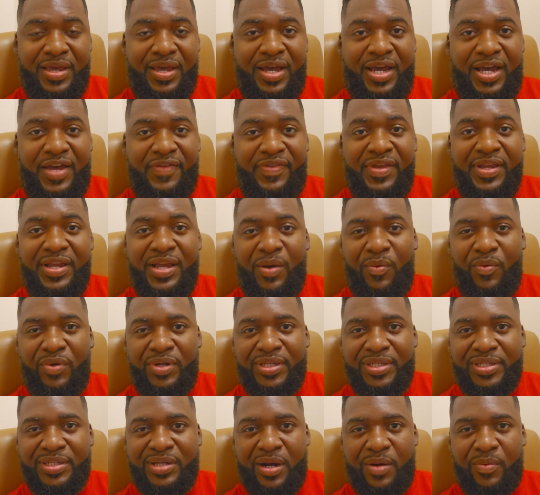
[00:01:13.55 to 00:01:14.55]
I think I want
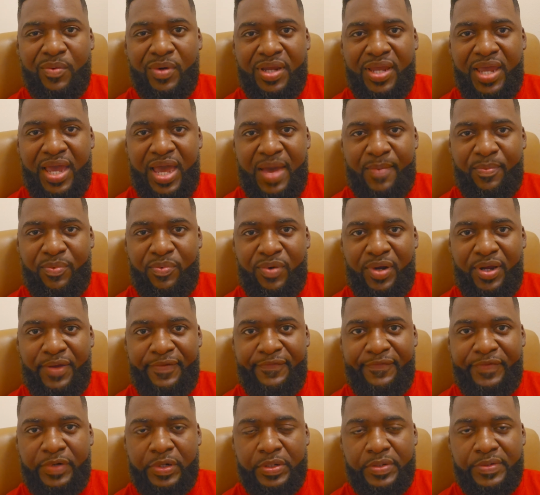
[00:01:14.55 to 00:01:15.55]
to start with cap rate
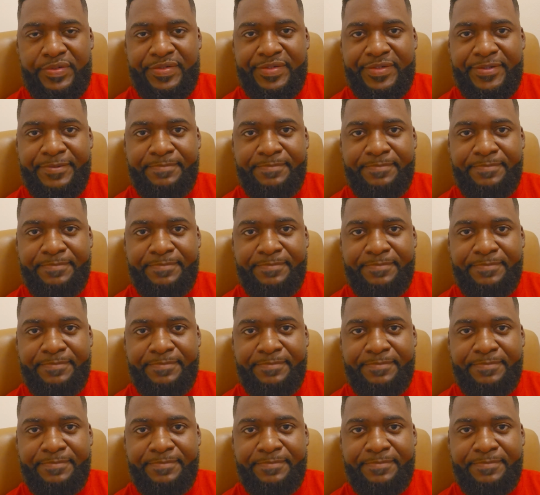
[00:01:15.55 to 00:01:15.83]
first.